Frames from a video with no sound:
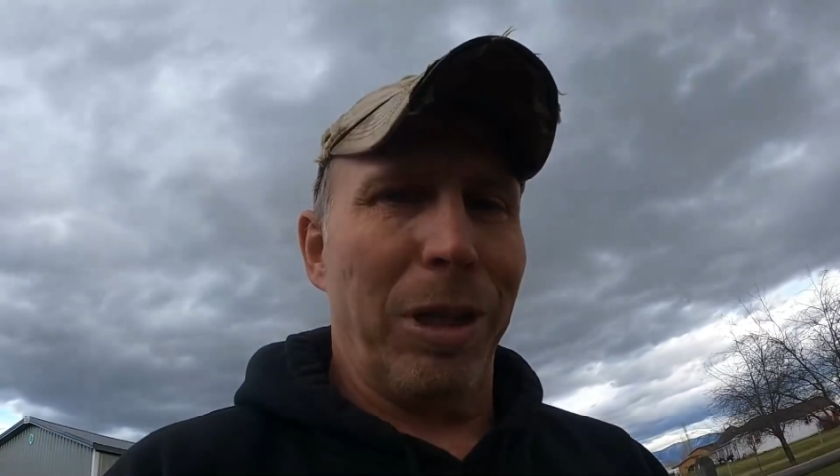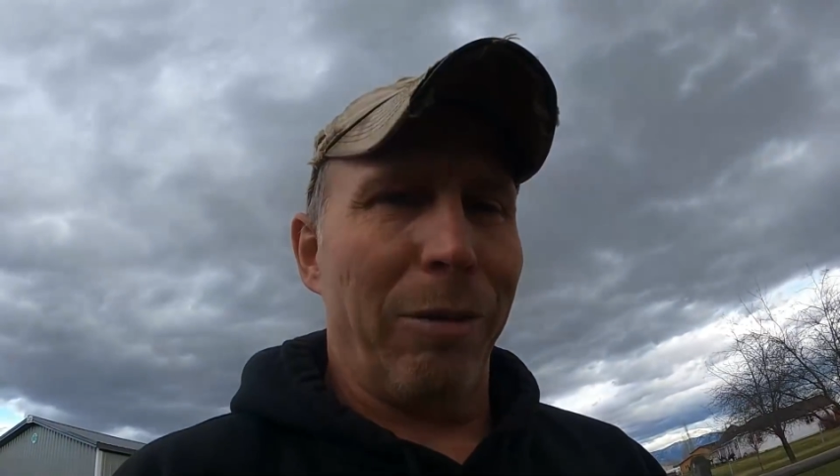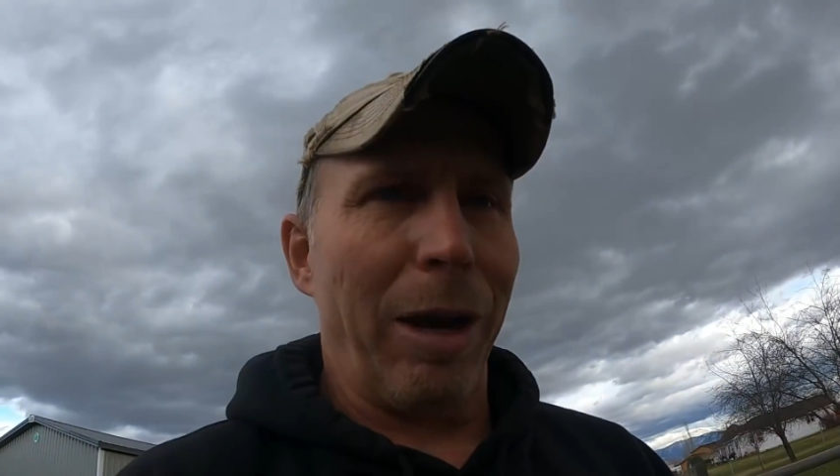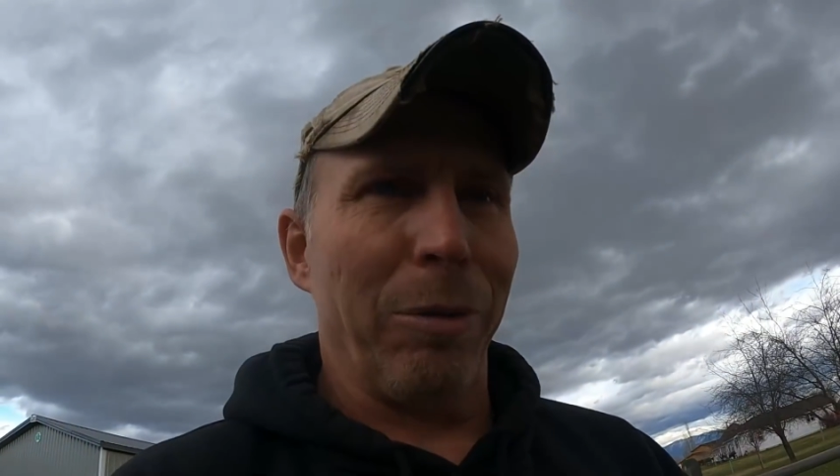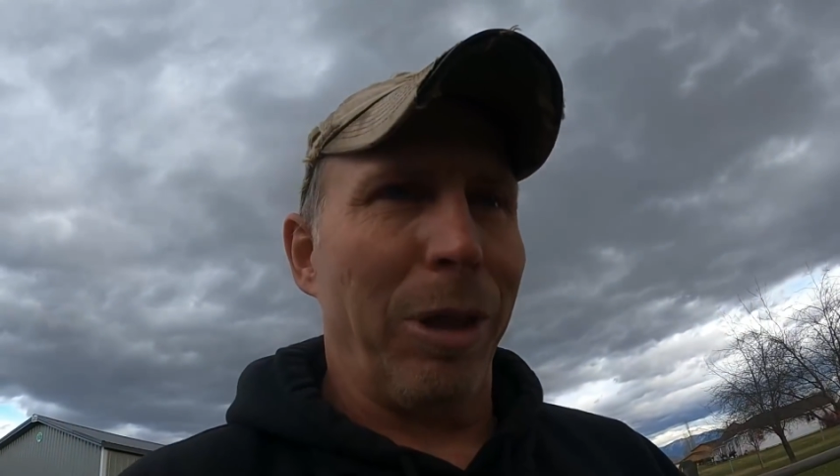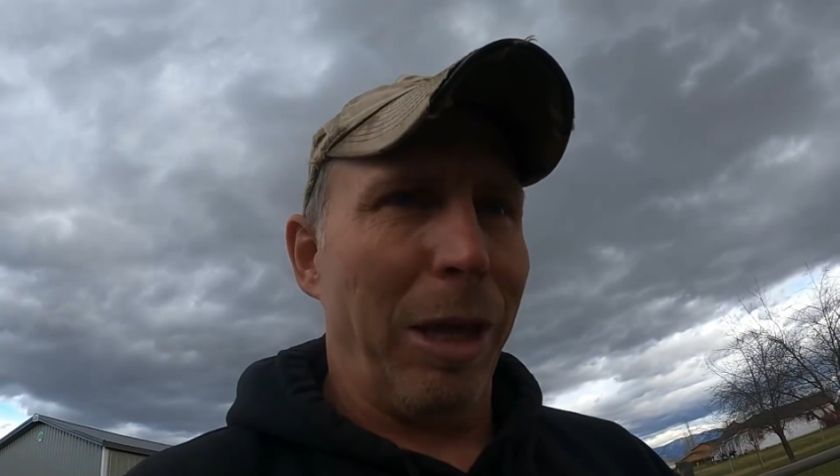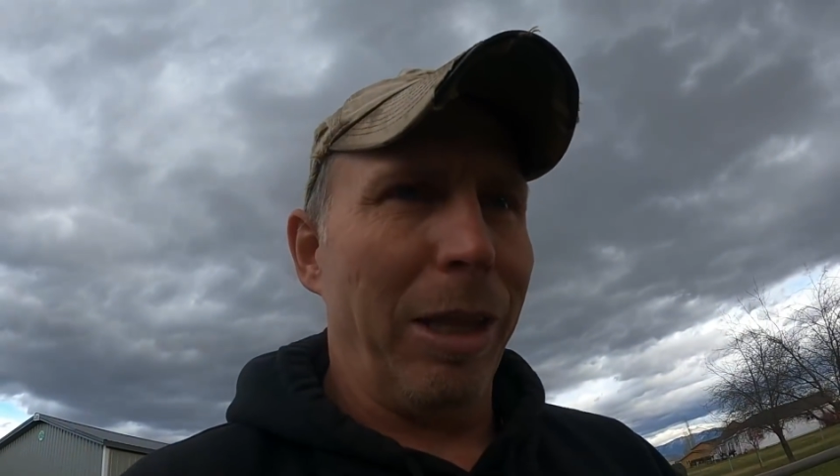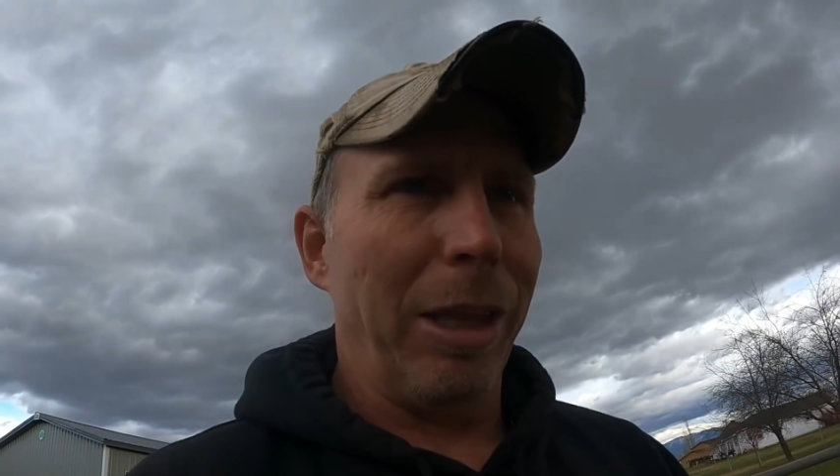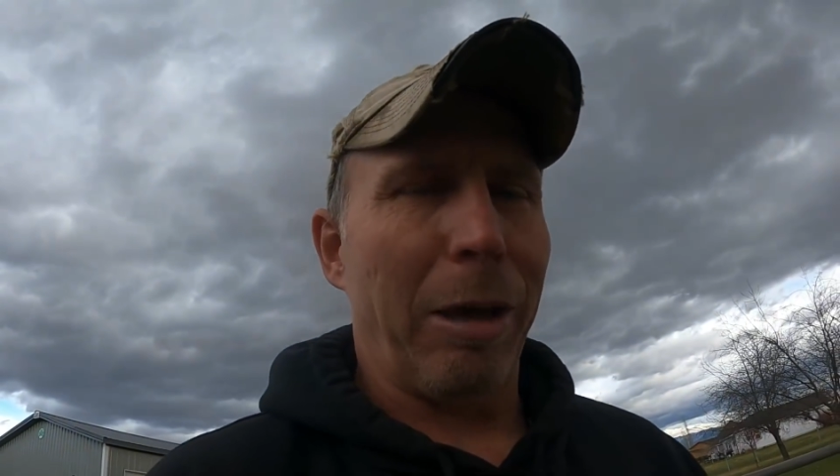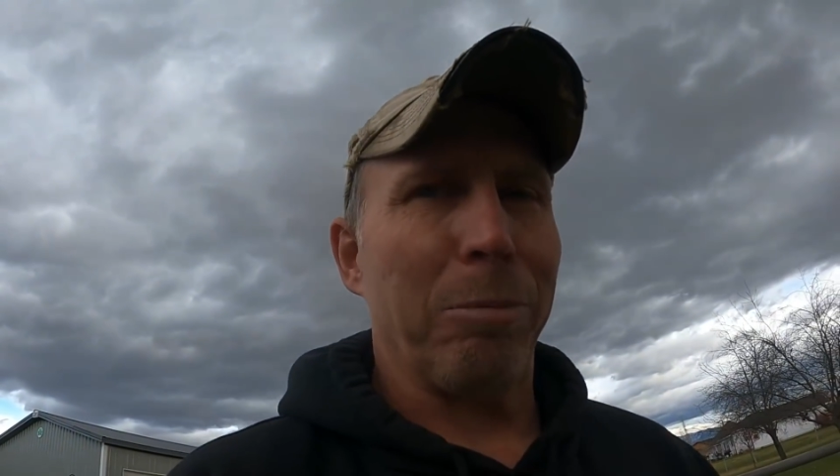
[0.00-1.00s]
do that, right? Where they
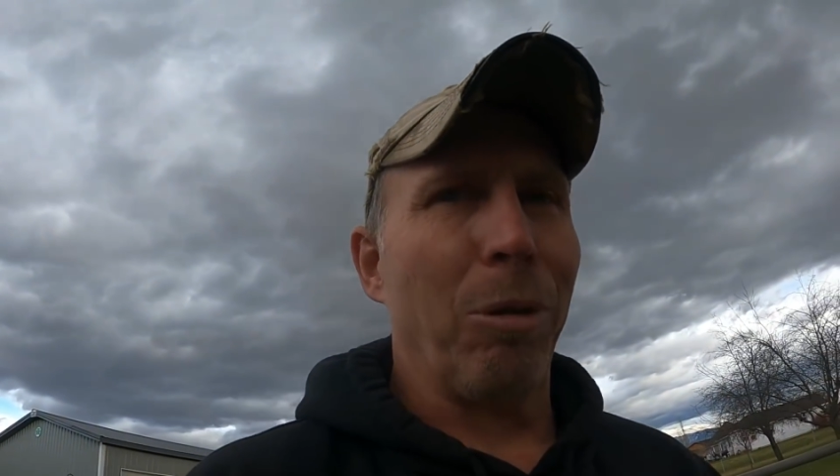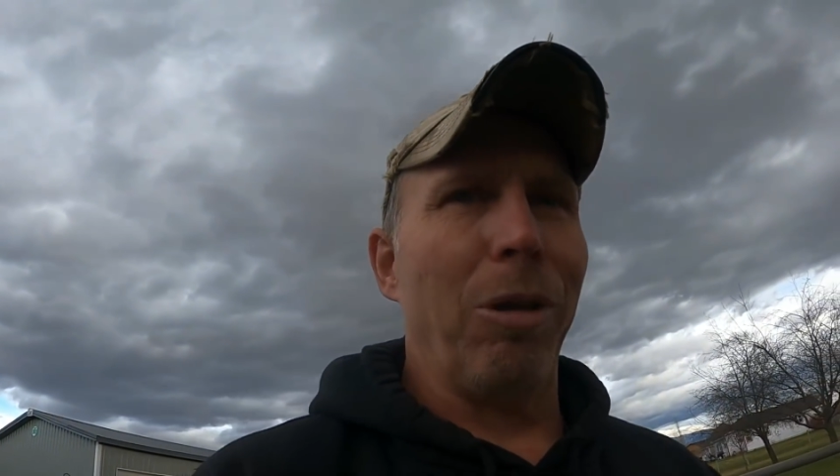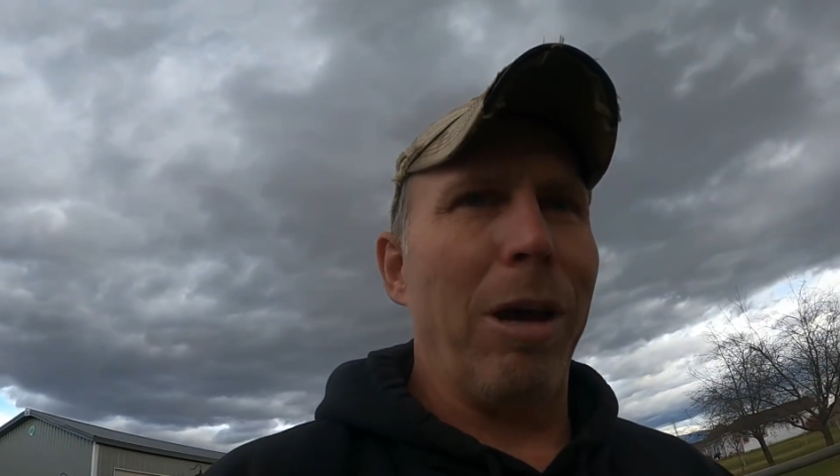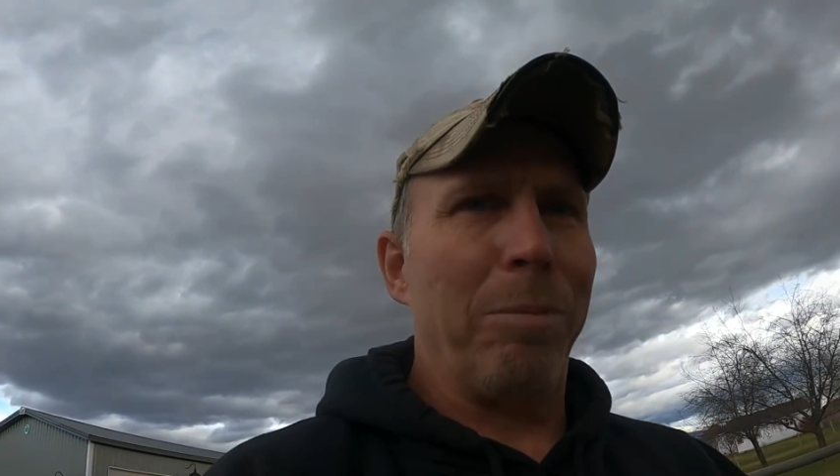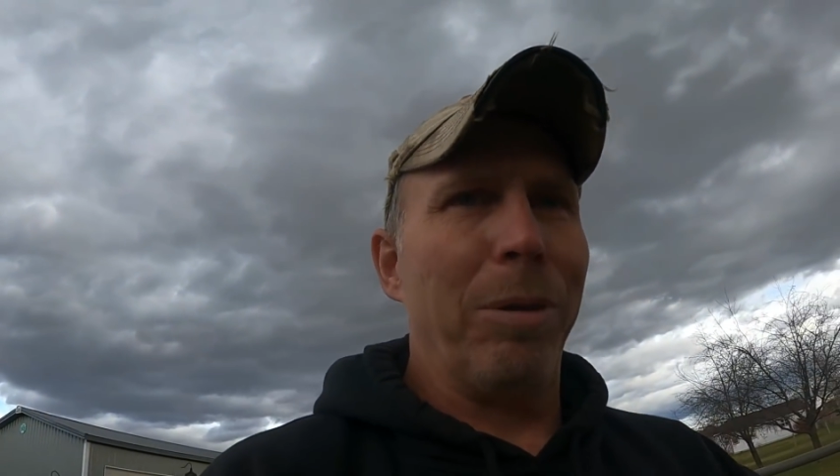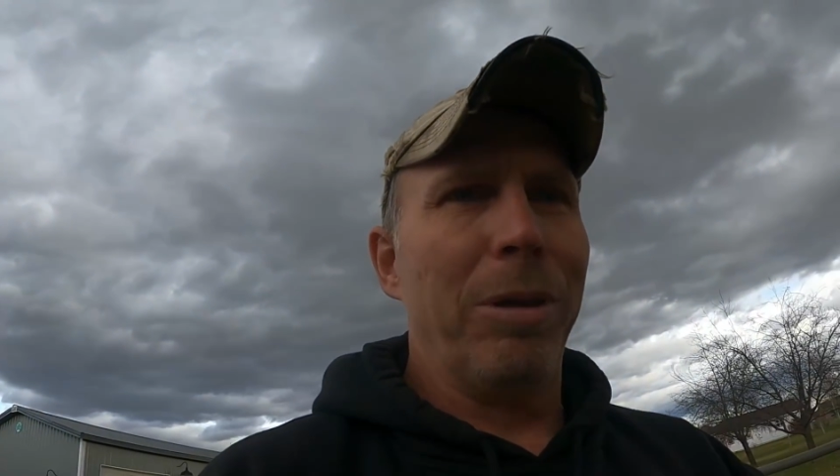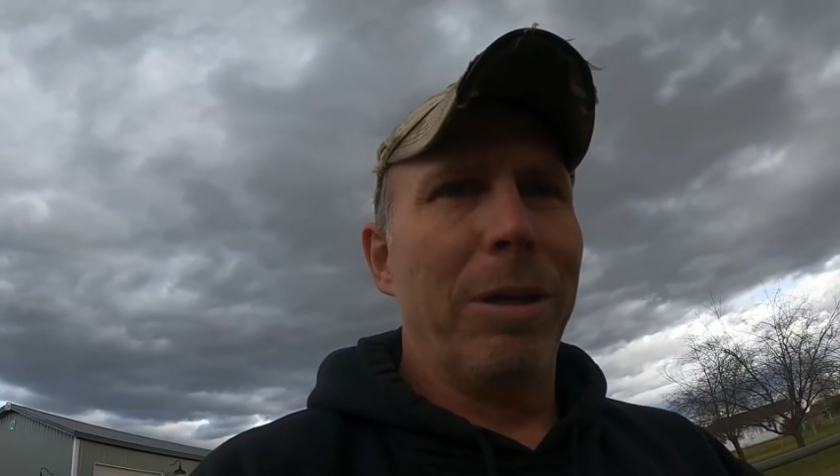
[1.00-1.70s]
like pull up